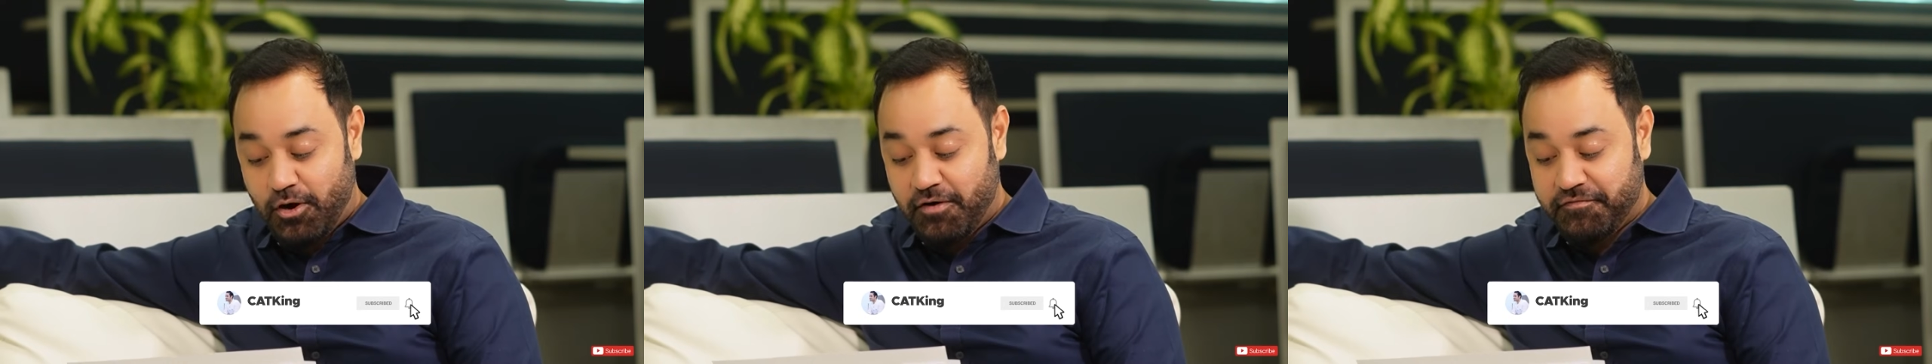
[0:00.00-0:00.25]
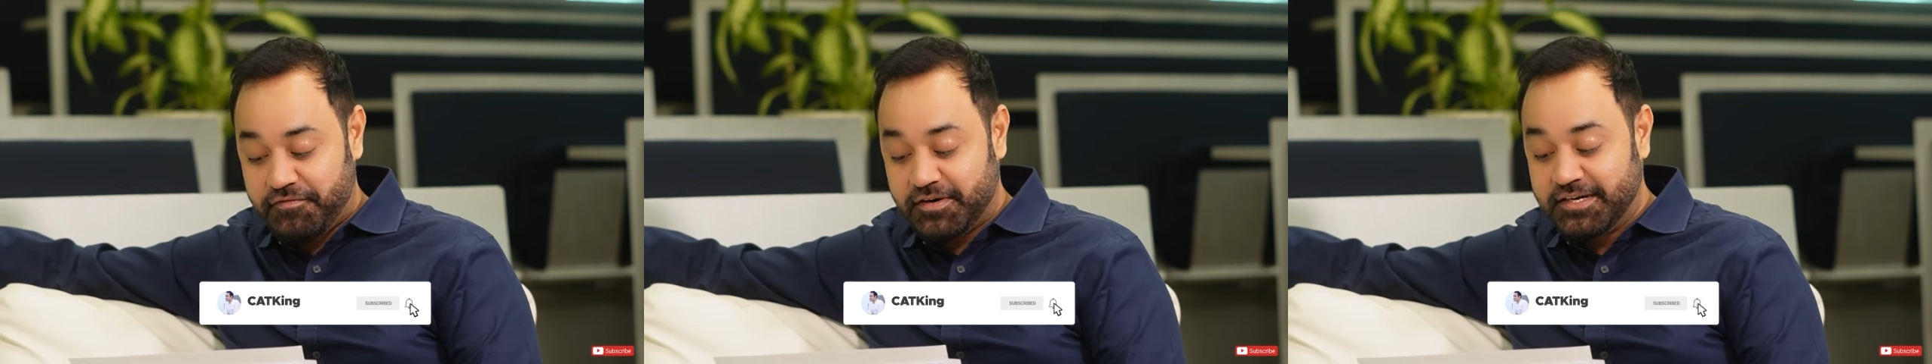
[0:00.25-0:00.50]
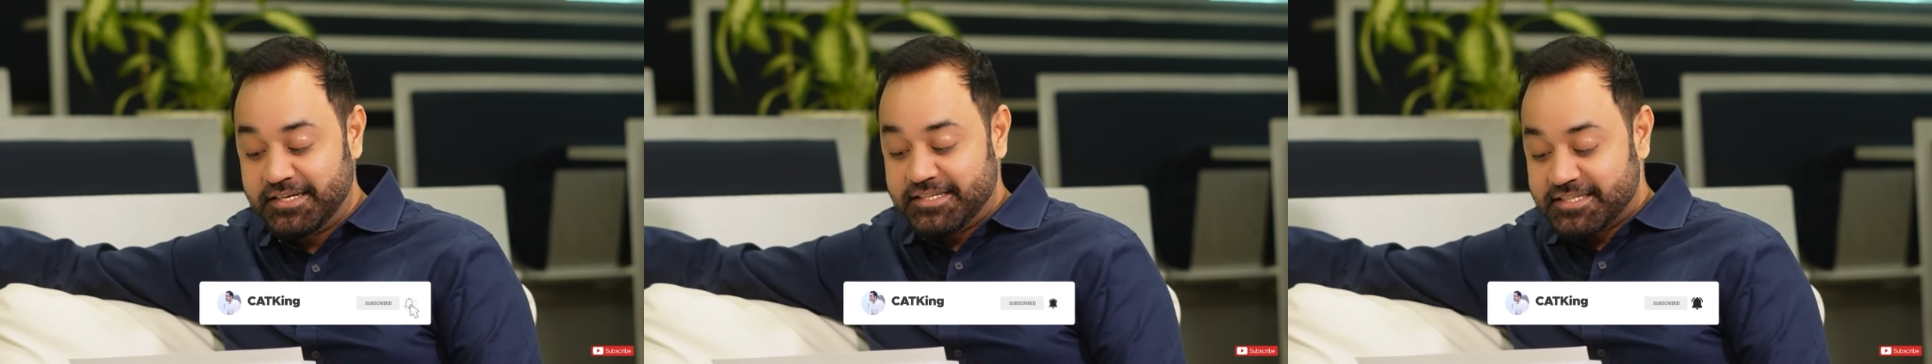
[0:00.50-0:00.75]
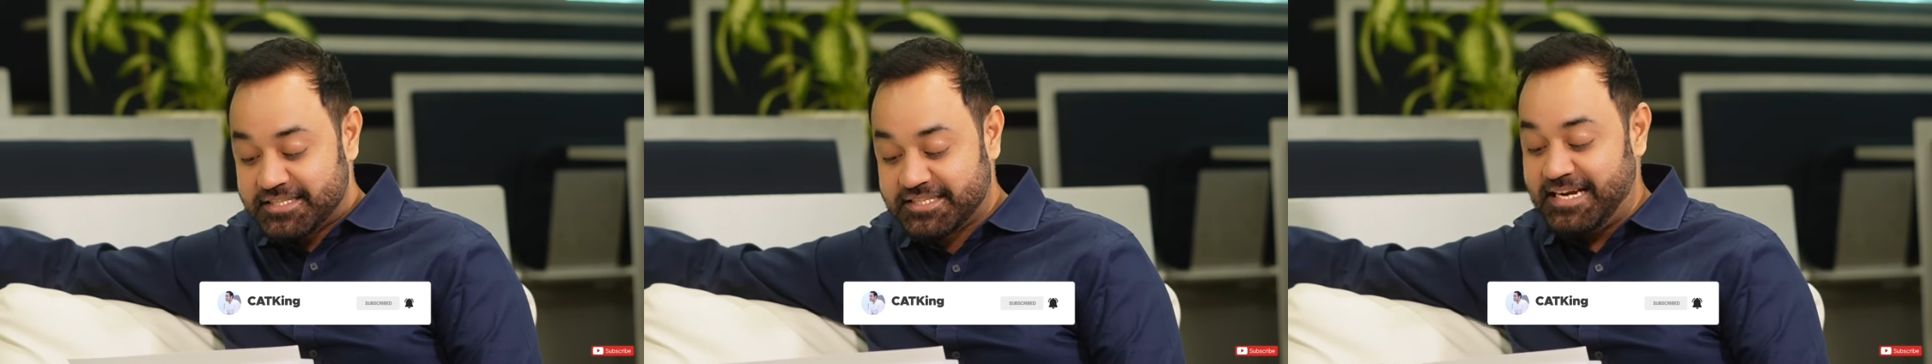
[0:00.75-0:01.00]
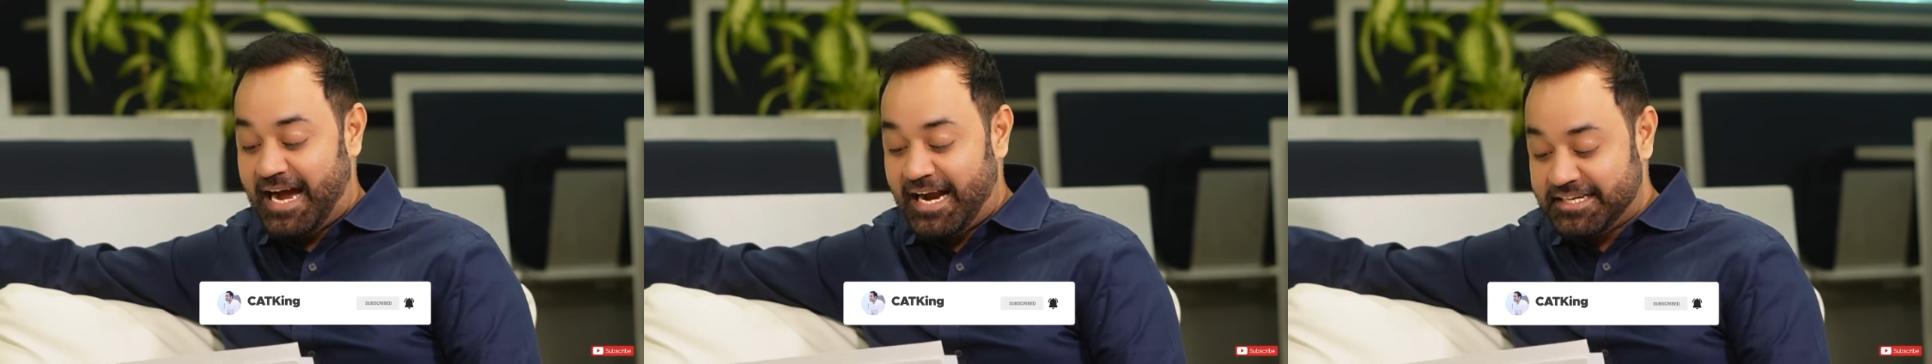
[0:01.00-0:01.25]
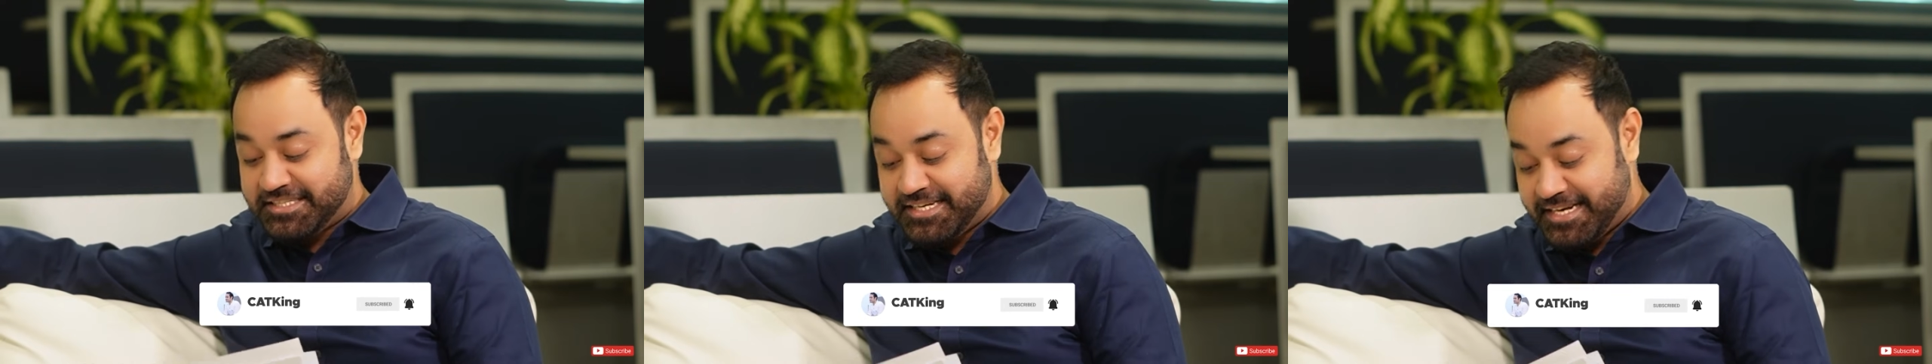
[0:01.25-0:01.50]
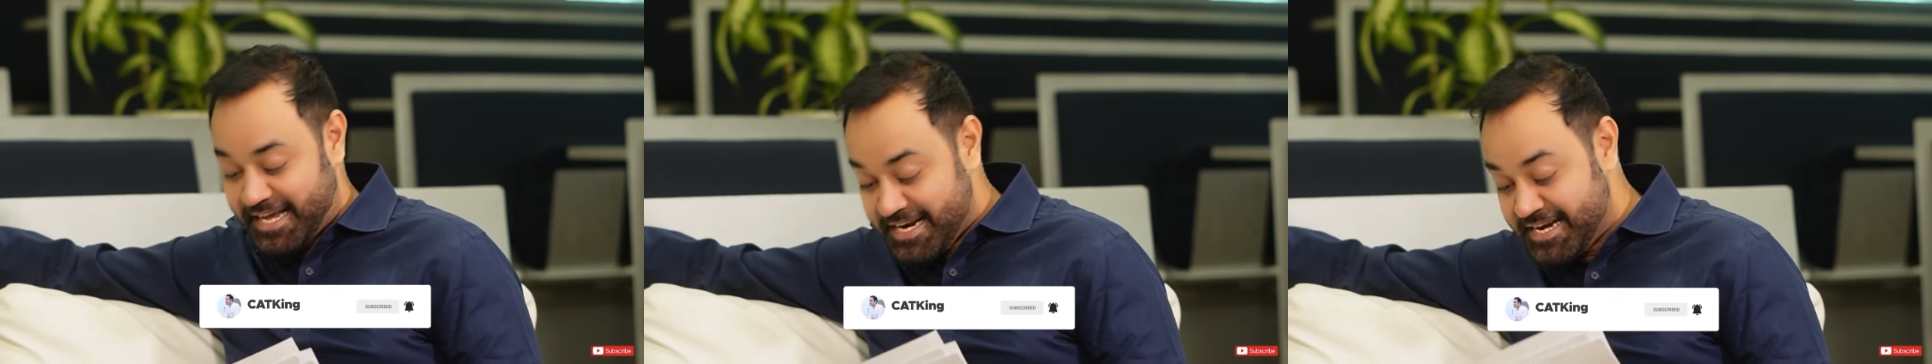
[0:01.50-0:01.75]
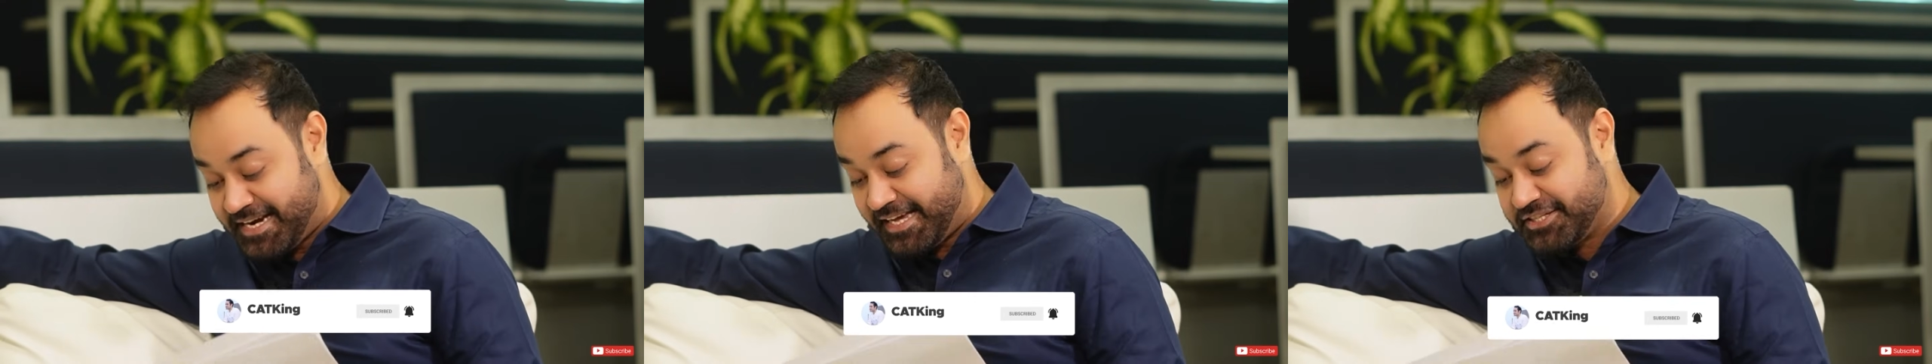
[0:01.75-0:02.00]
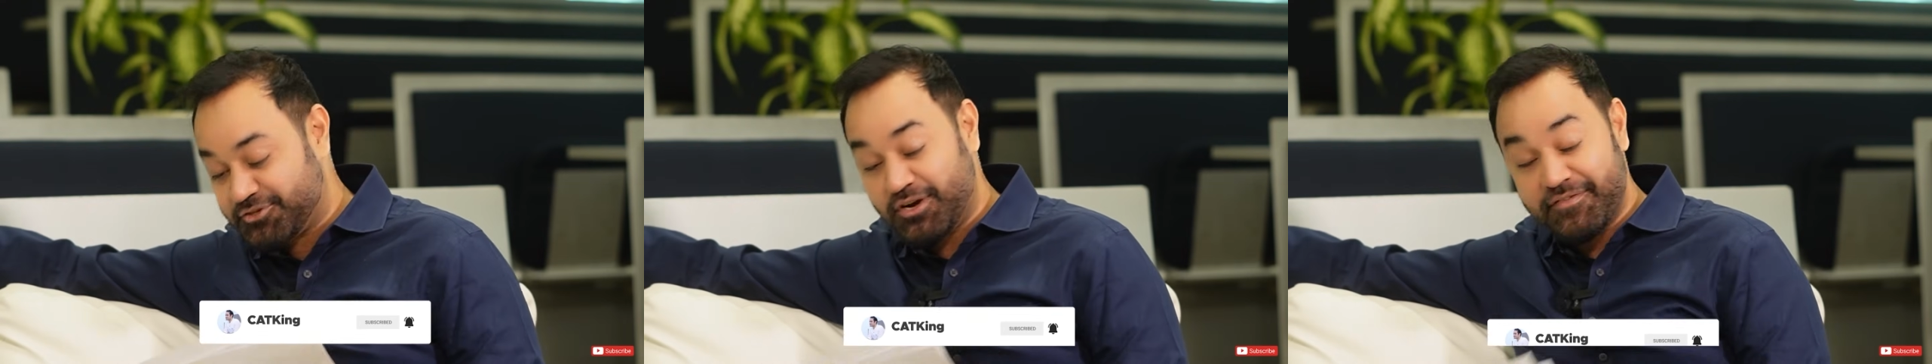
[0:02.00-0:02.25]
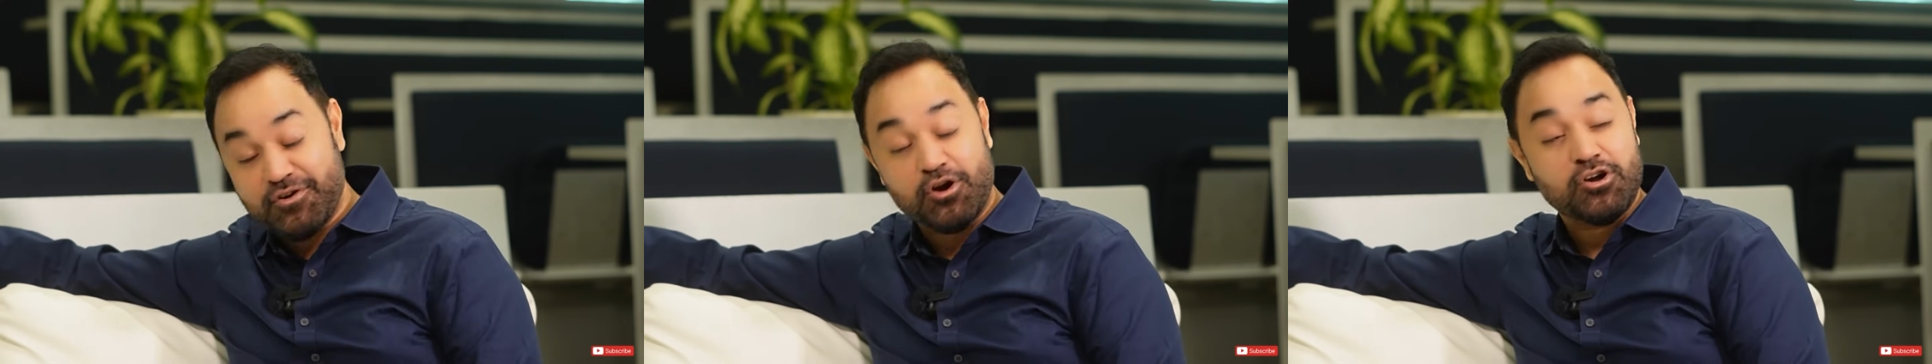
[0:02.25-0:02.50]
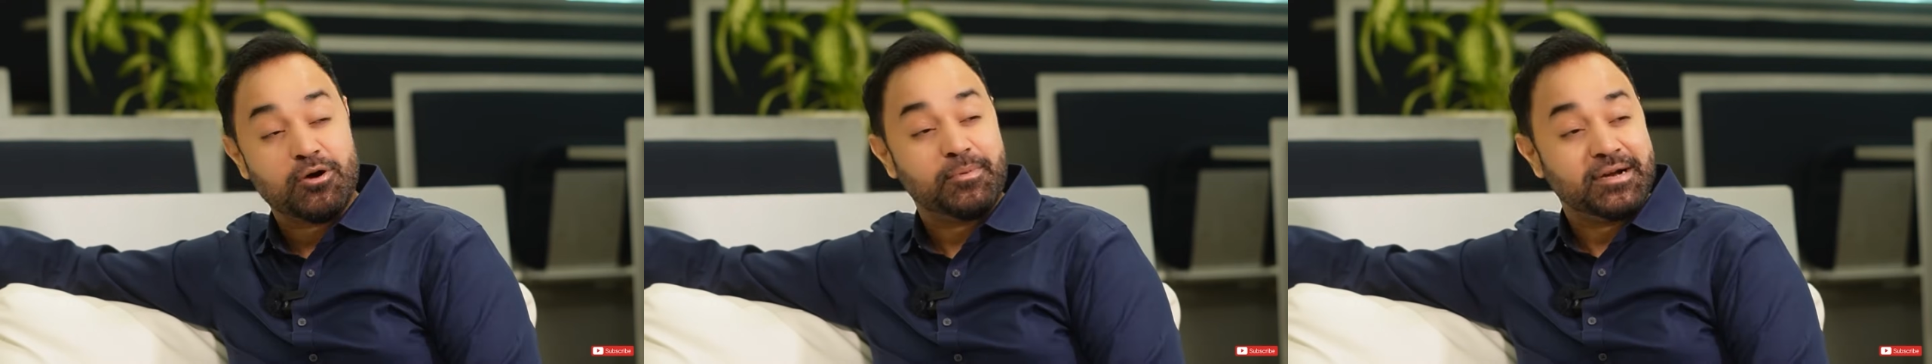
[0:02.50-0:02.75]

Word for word: of uh, stats and analytics. Today we're going to talk